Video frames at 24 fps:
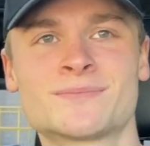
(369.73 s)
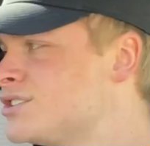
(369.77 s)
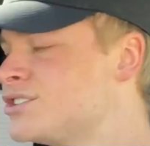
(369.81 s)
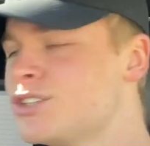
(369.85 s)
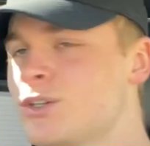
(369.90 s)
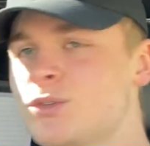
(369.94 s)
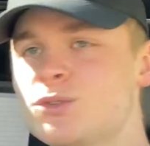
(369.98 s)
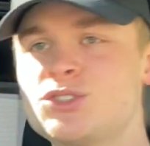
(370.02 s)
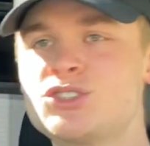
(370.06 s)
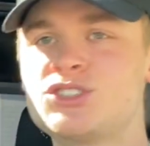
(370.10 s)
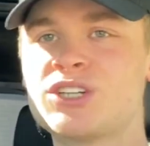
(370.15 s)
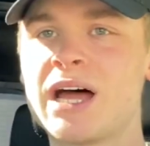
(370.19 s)

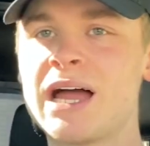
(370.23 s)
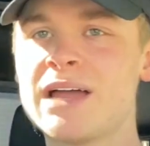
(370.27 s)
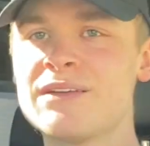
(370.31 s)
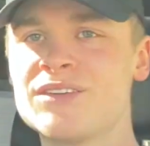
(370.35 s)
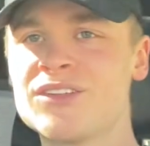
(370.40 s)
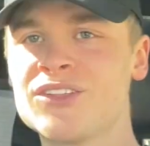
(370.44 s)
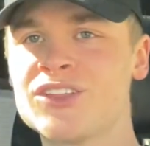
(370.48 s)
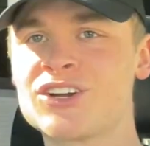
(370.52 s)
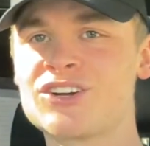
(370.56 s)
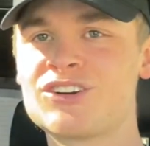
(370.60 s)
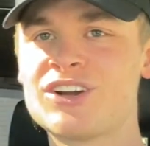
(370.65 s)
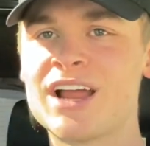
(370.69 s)
So
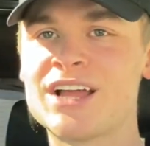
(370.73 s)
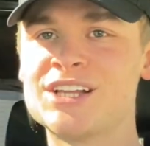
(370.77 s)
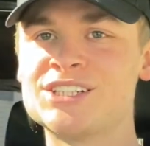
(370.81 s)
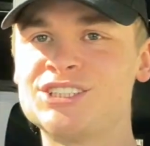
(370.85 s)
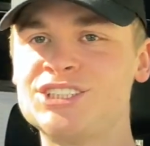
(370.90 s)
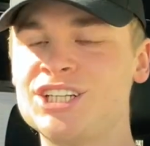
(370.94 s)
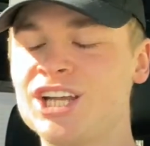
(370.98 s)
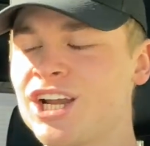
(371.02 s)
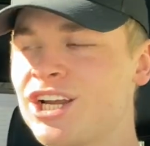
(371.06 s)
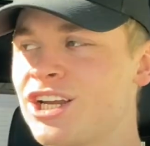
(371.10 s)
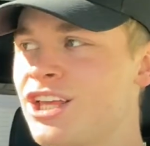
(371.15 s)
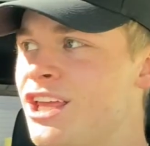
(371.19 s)
driving the Grand
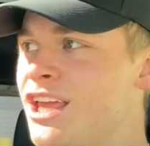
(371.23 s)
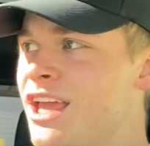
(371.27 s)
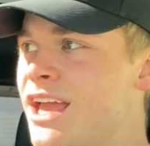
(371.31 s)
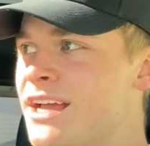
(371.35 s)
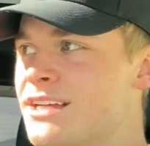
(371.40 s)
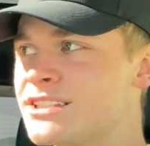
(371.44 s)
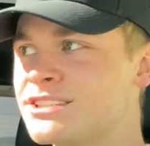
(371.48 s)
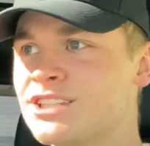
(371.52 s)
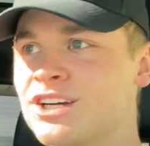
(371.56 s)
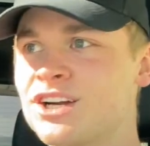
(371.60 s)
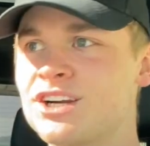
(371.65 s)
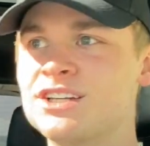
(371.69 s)
Cherokee
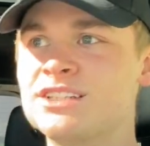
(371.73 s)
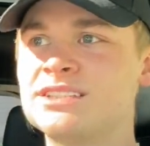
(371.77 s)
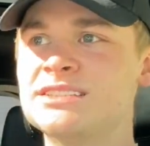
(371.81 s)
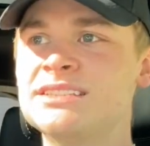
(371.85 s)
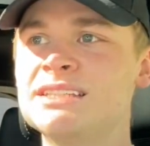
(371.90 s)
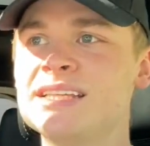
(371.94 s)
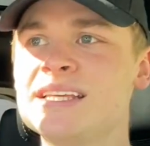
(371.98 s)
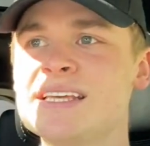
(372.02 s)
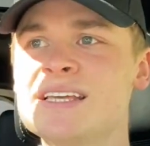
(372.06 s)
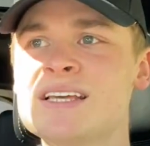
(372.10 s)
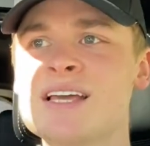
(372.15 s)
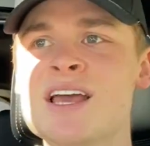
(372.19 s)

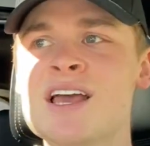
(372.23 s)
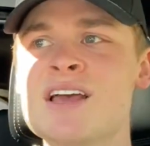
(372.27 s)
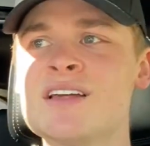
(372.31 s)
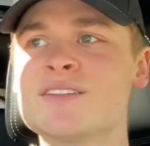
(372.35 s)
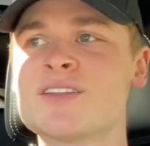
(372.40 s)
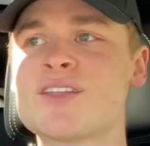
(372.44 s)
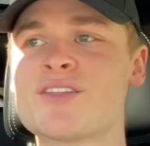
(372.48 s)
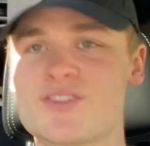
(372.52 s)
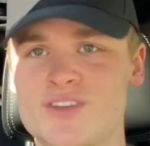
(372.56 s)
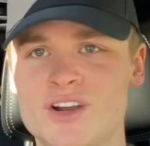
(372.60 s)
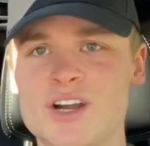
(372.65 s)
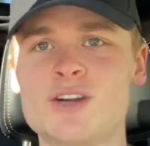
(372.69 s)
SRT,
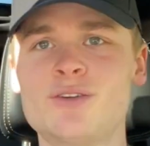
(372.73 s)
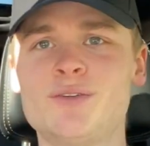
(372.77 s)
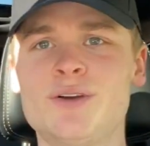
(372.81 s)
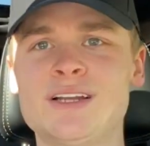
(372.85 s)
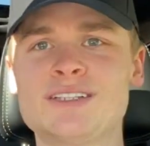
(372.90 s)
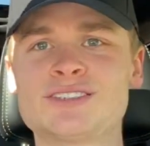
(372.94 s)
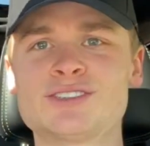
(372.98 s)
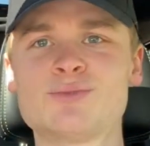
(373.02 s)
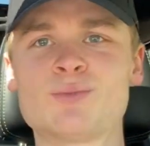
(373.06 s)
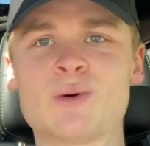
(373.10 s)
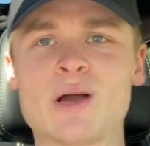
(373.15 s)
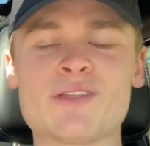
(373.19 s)
the third
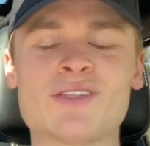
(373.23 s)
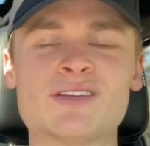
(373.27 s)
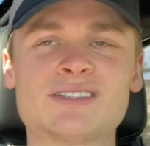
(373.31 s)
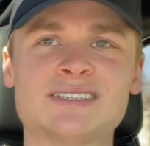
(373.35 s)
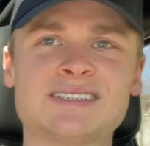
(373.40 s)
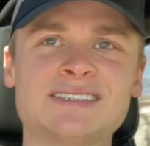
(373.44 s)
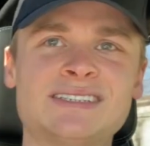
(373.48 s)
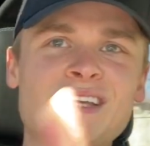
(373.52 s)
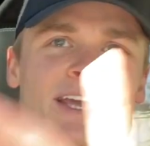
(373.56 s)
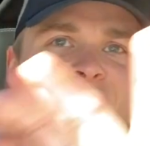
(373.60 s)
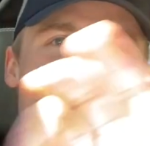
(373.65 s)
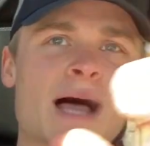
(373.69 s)
reason why this
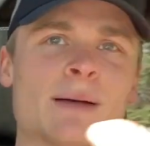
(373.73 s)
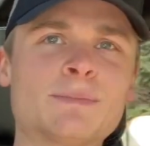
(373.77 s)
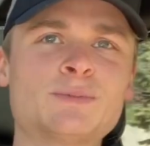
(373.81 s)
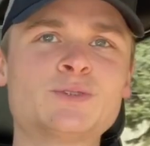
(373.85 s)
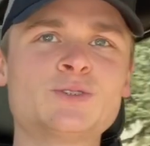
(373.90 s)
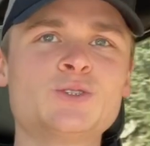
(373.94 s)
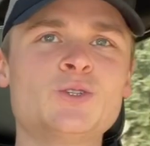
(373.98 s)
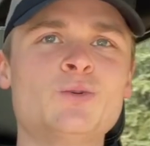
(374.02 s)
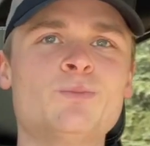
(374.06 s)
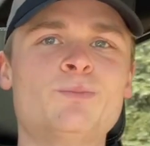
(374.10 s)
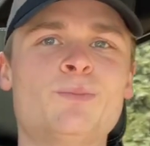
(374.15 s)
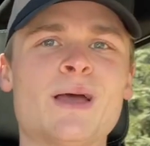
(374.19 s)
is the
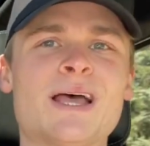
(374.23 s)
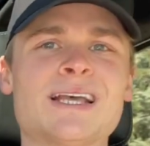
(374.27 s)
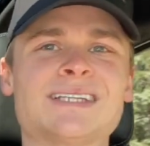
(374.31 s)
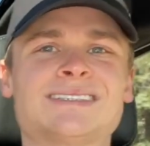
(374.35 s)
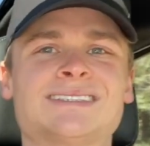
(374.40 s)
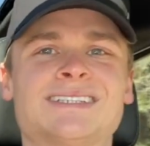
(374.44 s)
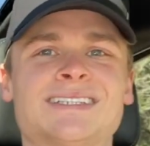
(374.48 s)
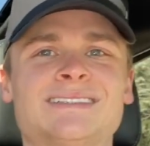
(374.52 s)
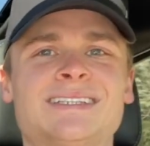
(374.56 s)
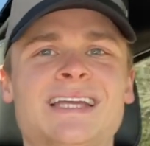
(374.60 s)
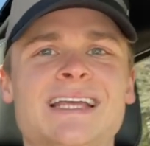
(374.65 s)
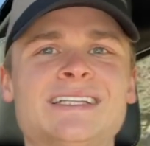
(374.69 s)
absolute
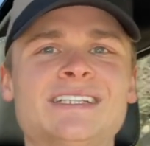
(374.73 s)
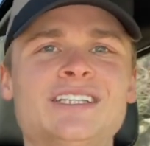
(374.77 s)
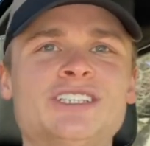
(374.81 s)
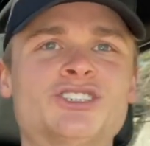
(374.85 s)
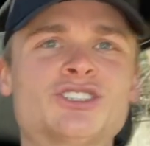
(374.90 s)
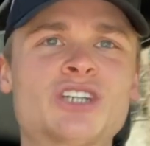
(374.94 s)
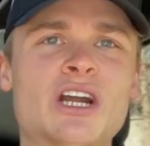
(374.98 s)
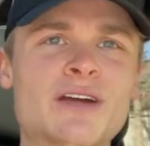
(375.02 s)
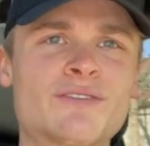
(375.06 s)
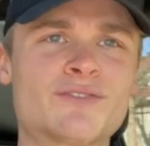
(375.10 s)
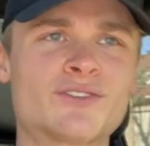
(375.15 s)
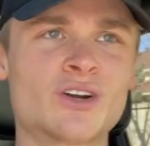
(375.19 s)
best daily
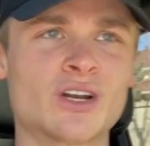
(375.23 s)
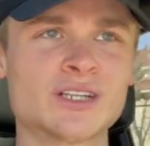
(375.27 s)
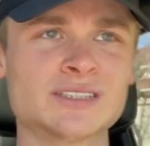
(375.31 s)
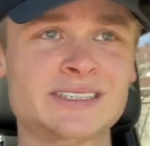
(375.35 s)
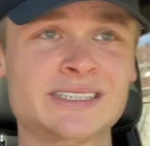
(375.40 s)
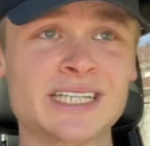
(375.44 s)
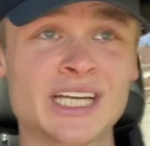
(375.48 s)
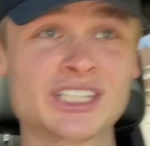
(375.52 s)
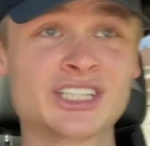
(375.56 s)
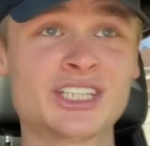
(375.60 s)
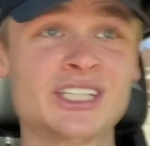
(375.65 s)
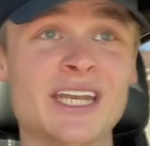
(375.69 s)
driver on
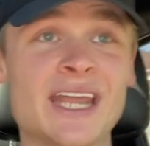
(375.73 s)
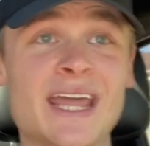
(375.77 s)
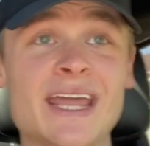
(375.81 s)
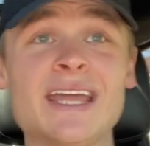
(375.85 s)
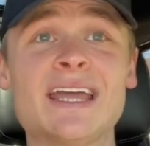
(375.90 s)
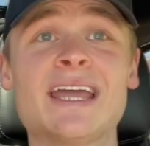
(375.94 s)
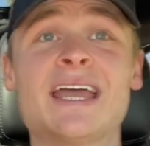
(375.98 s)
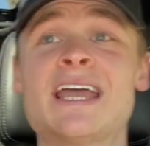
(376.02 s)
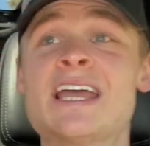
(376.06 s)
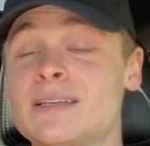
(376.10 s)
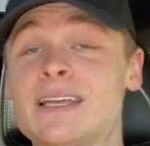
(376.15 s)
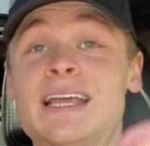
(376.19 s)
sale
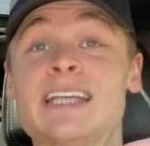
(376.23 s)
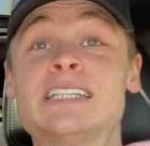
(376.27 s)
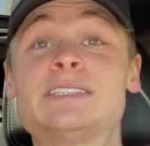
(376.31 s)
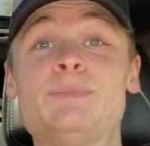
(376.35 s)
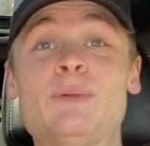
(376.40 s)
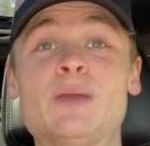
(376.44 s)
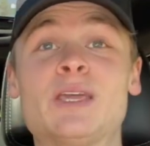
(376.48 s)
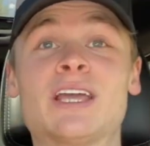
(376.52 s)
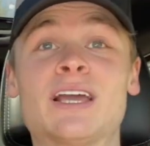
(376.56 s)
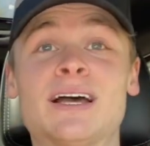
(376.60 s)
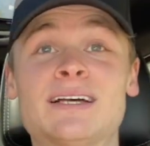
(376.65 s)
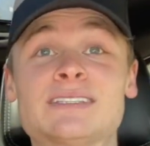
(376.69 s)
today is
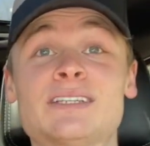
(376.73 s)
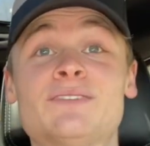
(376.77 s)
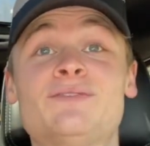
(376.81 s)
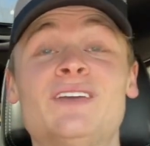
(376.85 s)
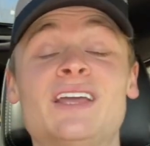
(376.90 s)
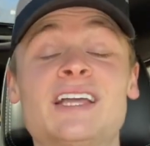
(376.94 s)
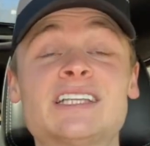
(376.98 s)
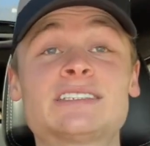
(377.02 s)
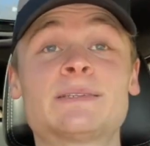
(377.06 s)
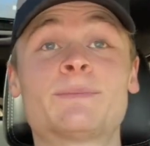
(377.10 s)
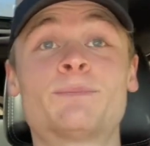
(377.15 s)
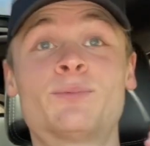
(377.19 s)
because of
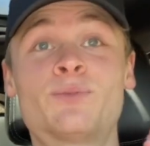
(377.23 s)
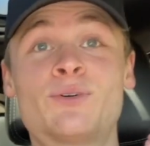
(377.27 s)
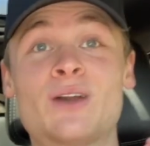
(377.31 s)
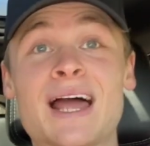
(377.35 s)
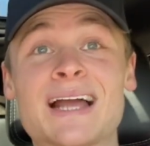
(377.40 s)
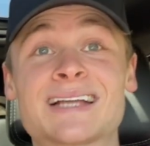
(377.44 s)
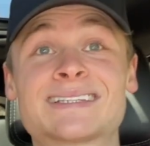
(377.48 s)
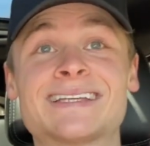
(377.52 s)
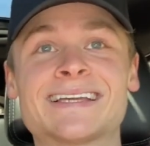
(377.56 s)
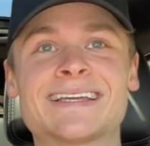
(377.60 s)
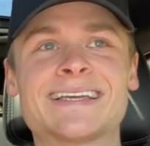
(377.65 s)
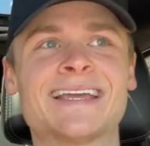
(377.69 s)
its
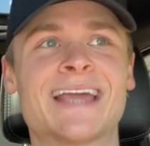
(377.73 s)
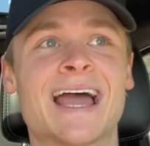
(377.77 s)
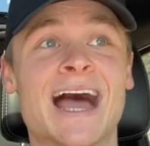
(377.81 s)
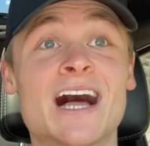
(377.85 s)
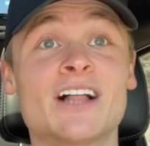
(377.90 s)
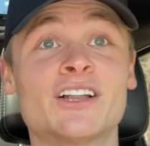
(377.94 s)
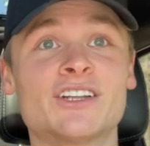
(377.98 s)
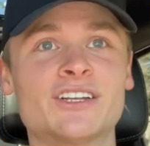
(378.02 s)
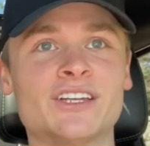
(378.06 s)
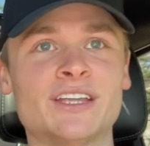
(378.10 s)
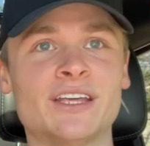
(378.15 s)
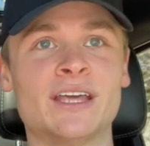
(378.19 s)

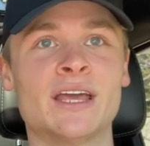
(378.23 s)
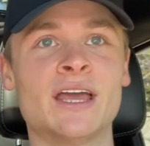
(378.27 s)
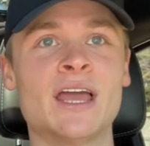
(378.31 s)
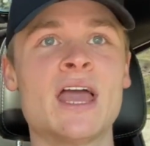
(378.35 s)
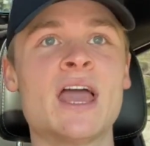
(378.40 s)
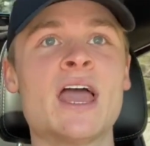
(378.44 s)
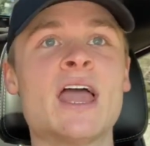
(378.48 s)
practicality.